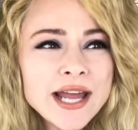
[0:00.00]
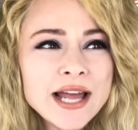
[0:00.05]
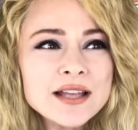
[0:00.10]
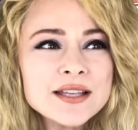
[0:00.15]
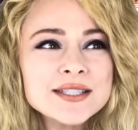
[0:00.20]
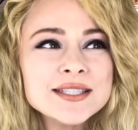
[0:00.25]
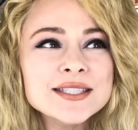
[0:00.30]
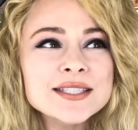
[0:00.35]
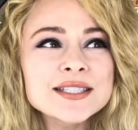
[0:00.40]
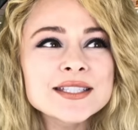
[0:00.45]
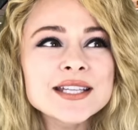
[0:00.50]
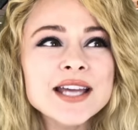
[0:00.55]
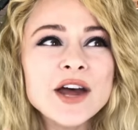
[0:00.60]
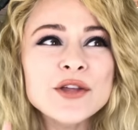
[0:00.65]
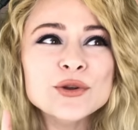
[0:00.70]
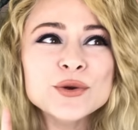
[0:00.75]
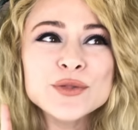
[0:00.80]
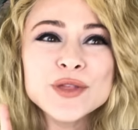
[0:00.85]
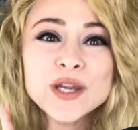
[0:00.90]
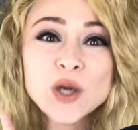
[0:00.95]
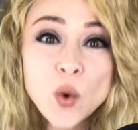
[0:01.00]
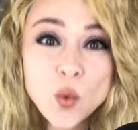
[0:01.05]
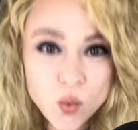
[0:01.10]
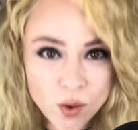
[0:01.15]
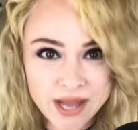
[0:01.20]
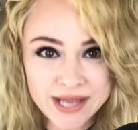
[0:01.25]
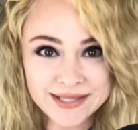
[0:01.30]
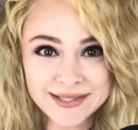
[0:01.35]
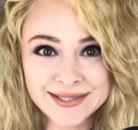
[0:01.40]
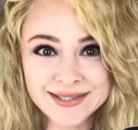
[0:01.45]
else, other than a
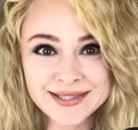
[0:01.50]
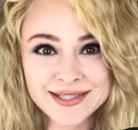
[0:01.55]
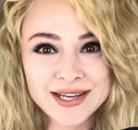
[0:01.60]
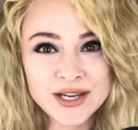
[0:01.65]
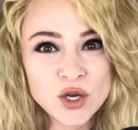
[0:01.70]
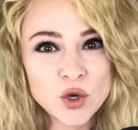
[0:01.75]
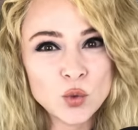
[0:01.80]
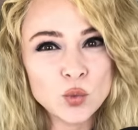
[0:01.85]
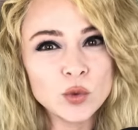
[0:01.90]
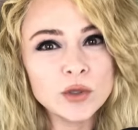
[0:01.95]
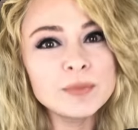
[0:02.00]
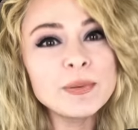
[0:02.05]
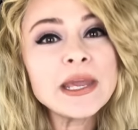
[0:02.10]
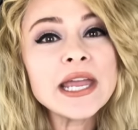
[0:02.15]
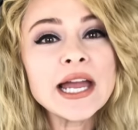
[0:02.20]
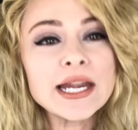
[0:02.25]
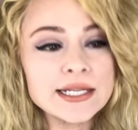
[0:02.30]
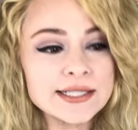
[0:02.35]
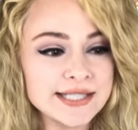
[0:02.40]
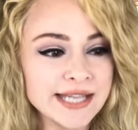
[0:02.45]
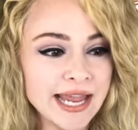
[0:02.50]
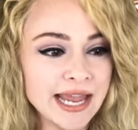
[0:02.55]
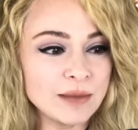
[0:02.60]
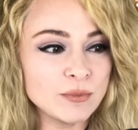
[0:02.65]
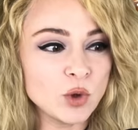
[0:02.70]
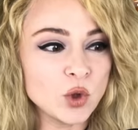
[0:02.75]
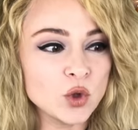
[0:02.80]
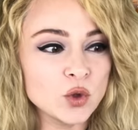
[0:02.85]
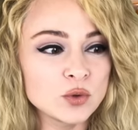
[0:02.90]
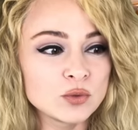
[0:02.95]
whisk, would be on a
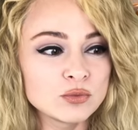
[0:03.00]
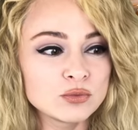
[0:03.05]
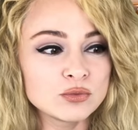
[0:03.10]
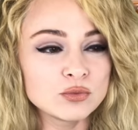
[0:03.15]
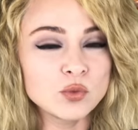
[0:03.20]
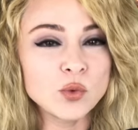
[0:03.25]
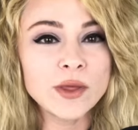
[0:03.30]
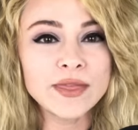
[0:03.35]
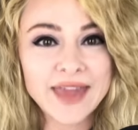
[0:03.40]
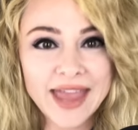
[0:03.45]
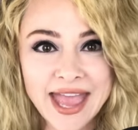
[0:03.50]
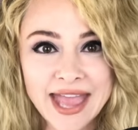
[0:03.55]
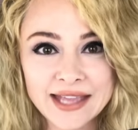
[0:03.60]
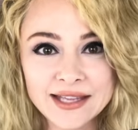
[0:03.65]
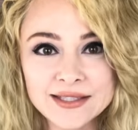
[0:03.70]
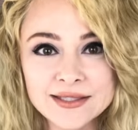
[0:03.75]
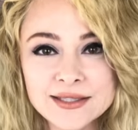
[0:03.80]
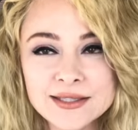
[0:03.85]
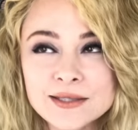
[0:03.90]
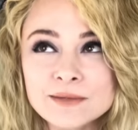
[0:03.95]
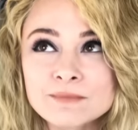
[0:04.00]
table with eggs?